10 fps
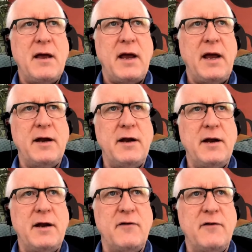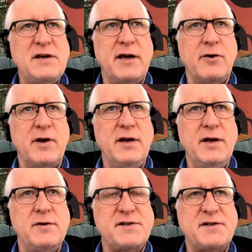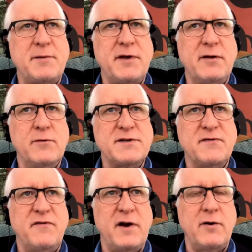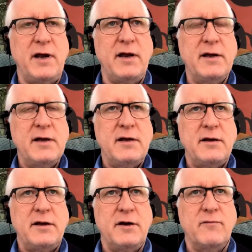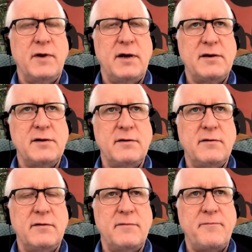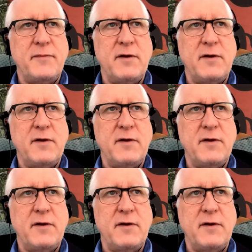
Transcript: and a few days later he noticed something was very you know, uh,